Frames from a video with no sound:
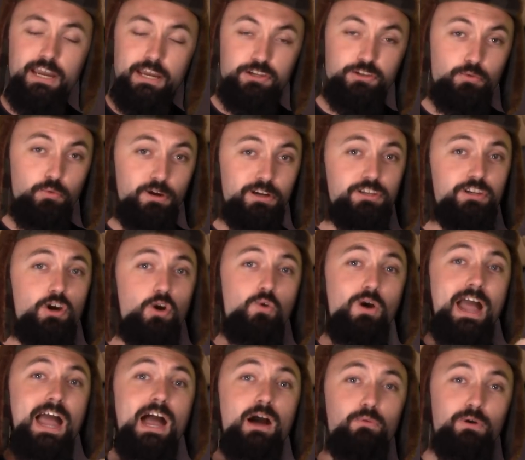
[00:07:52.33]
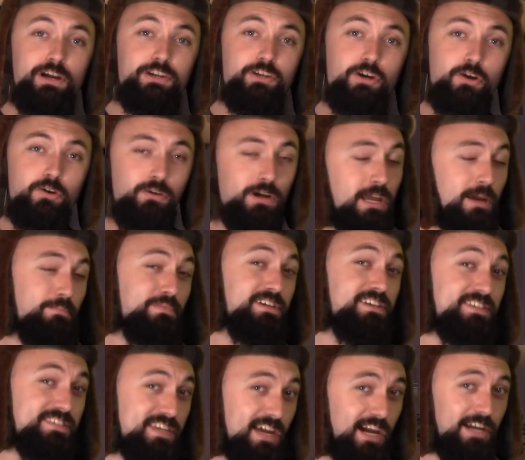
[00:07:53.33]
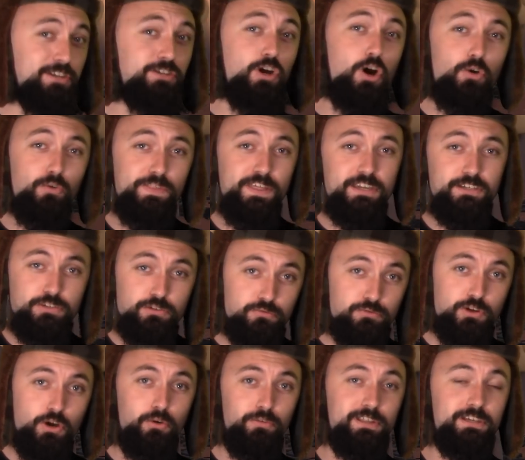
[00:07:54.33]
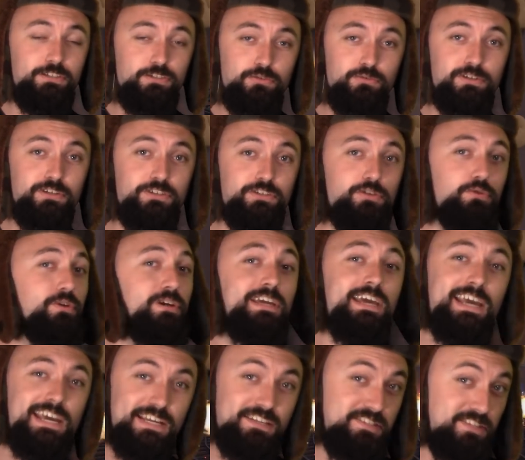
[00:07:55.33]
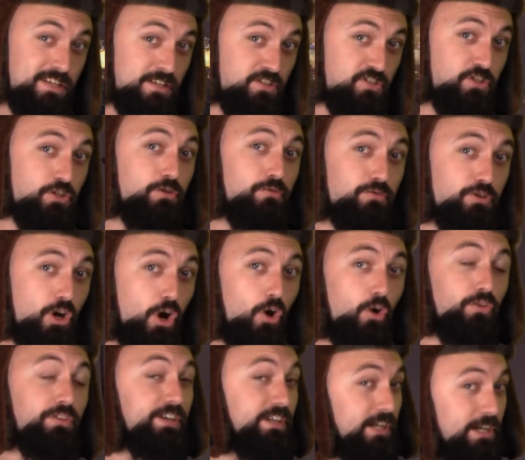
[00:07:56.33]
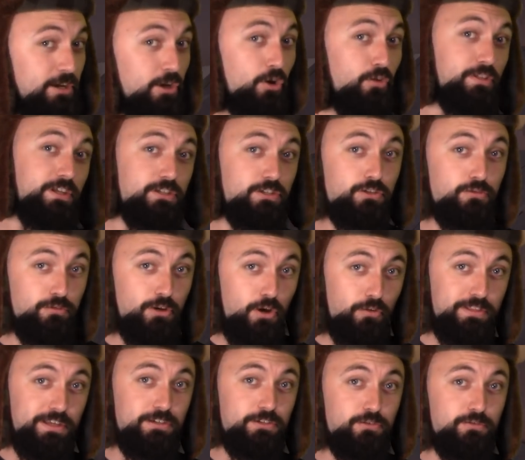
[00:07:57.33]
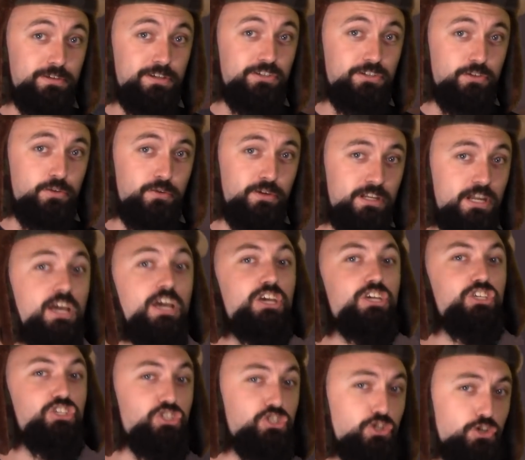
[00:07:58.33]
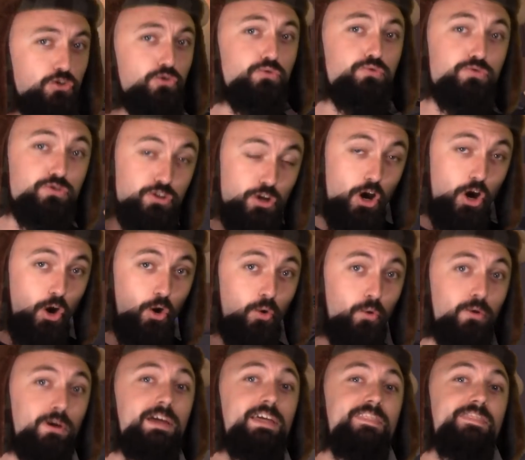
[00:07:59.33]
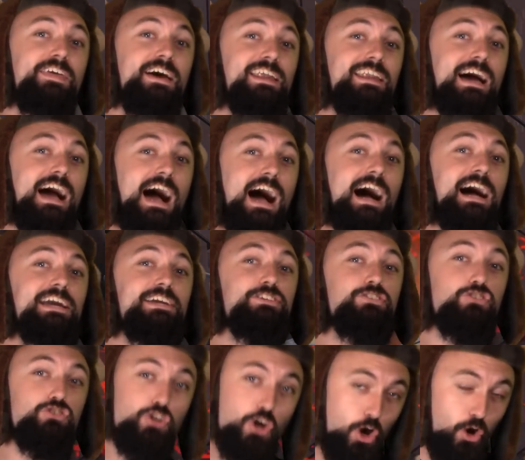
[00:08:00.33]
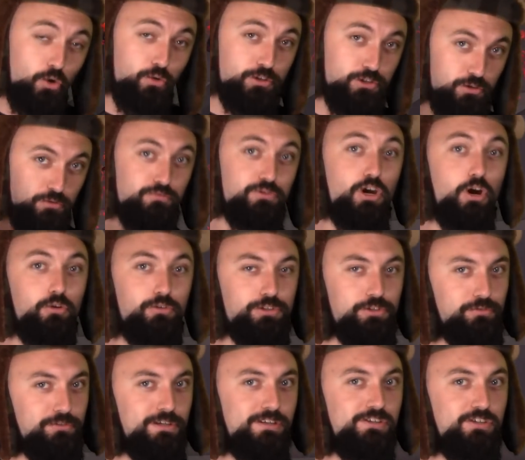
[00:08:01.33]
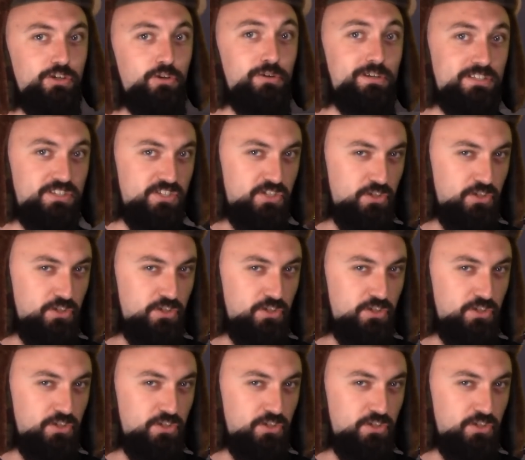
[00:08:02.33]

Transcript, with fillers: And you want to know how I know? Because I know that you know that you can do it. And since you know that I know that you know that you can do it, you know that I know you know you can do it.